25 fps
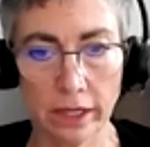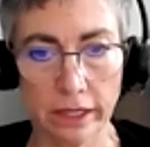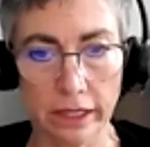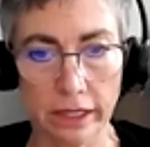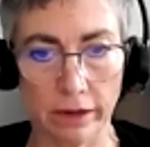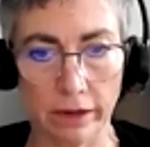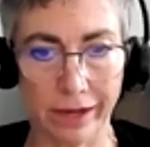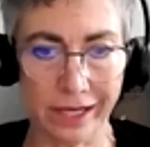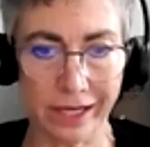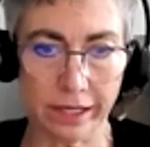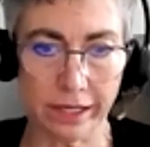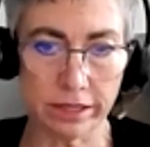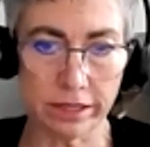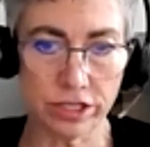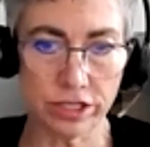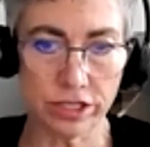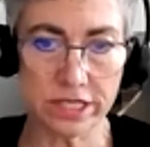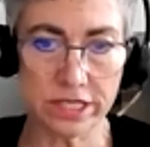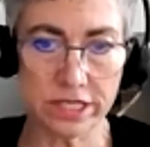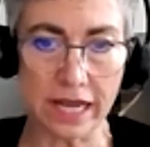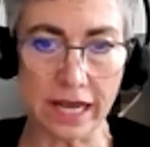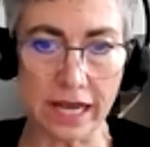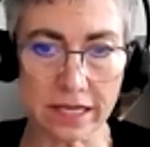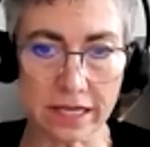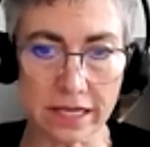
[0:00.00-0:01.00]
You know, I could
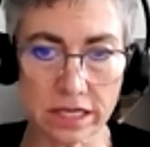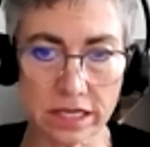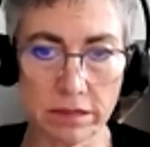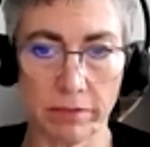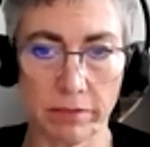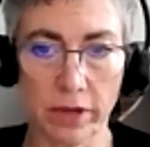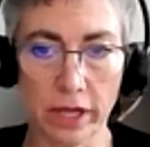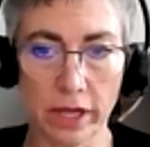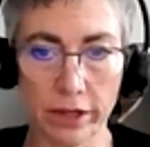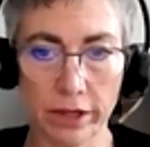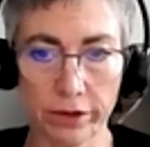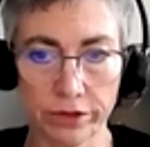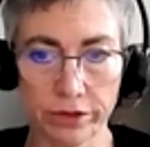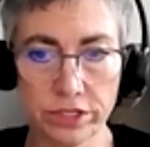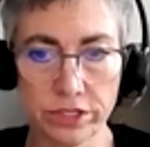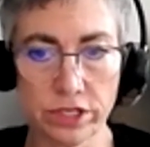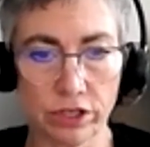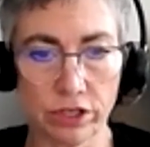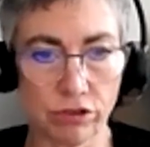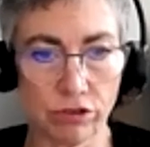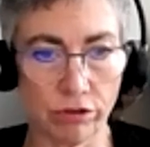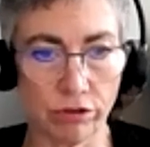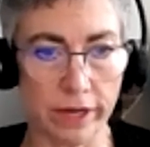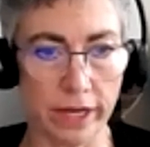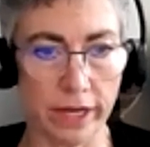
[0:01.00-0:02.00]
just ask the model to
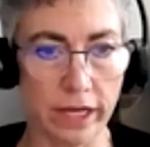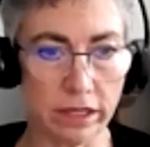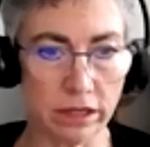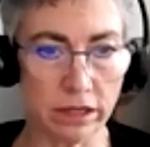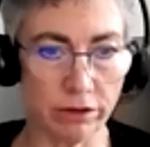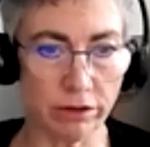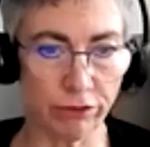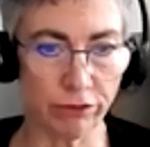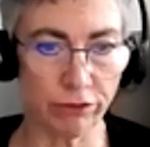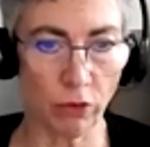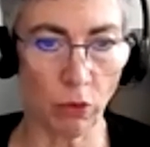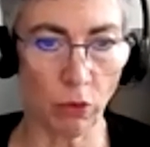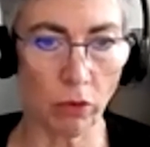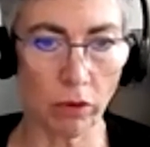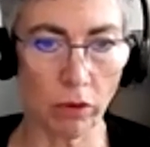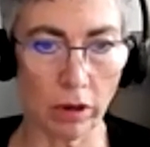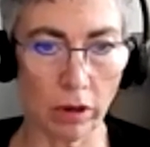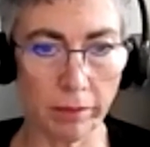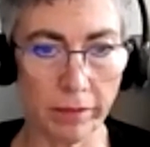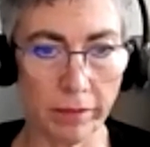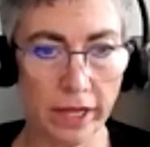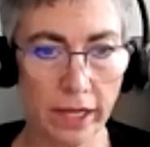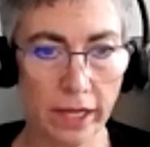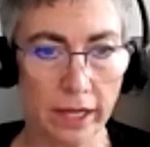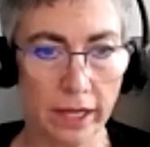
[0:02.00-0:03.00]
create the
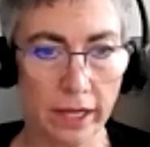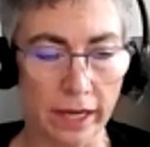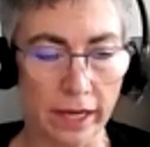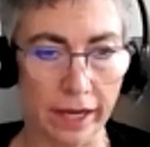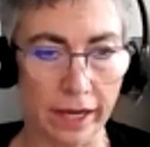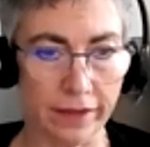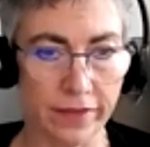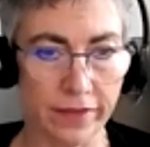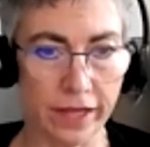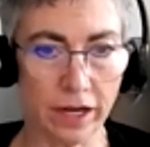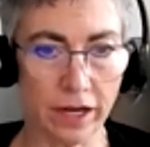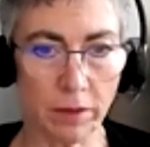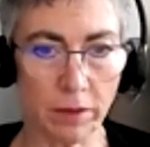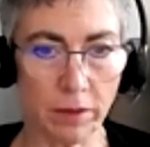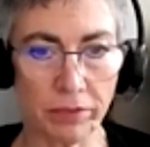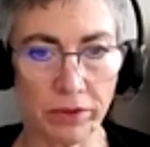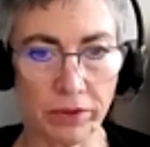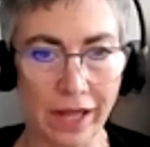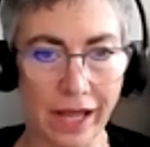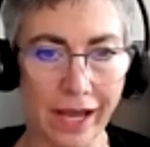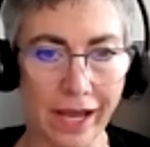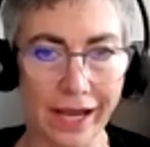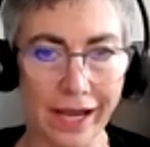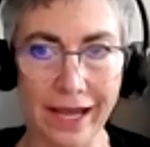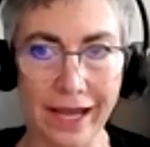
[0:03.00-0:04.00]
form and then
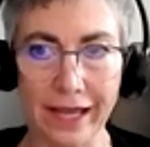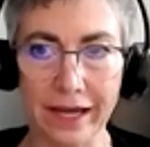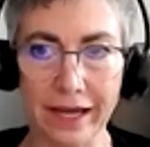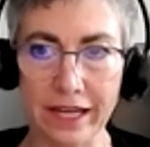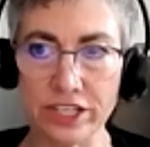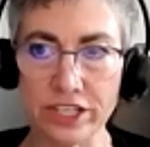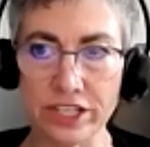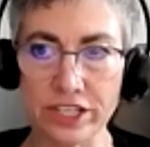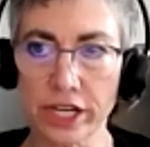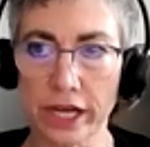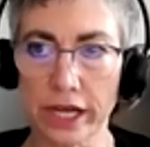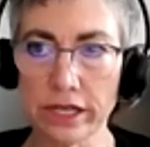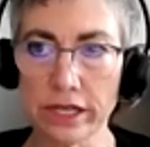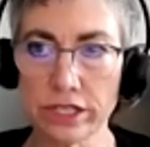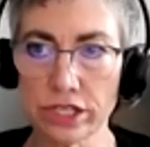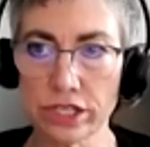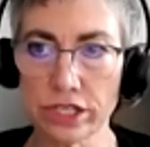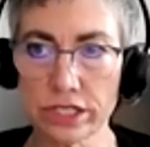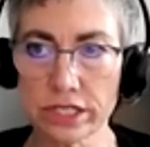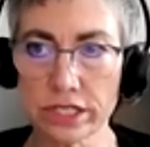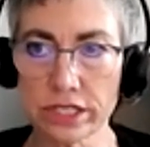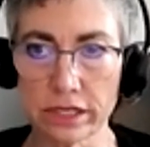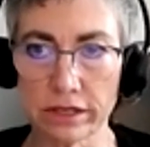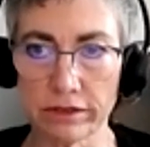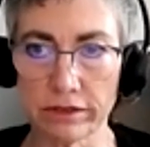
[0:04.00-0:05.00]
apply any
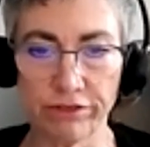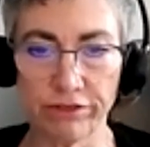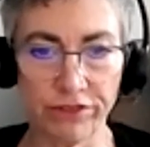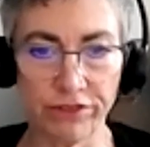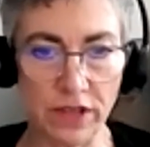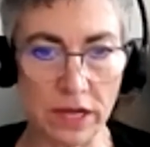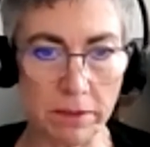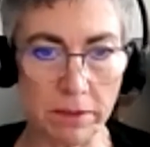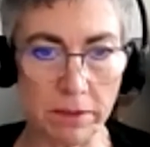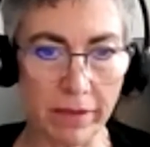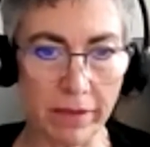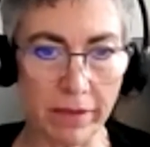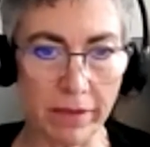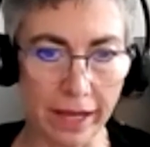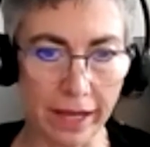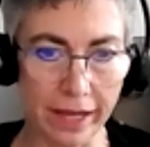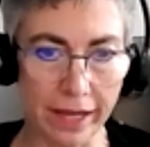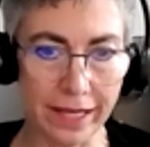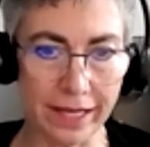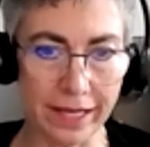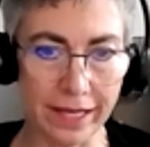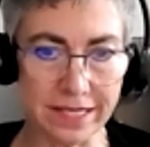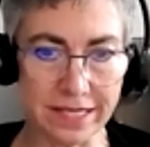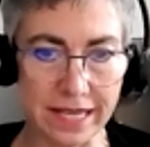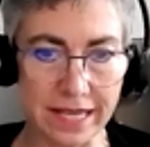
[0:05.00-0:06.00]
changes to fit
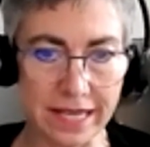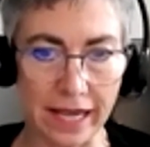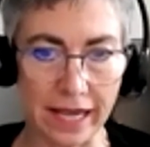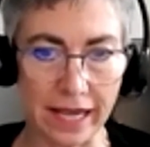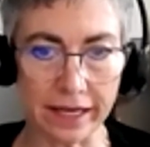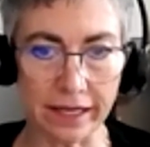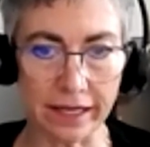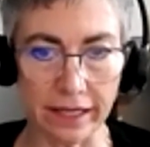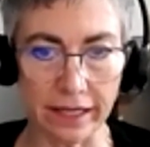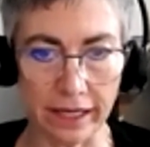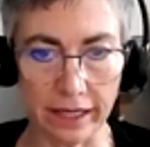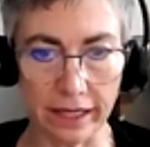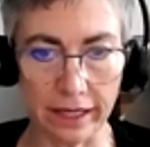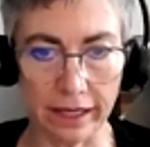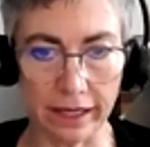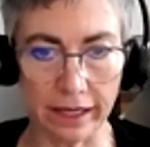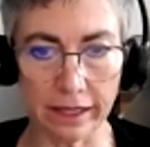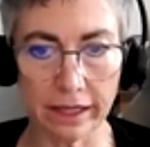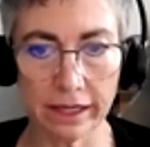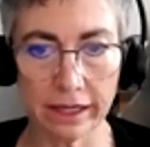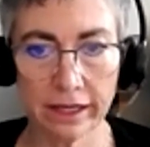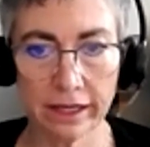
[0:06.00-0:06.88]
my exact need.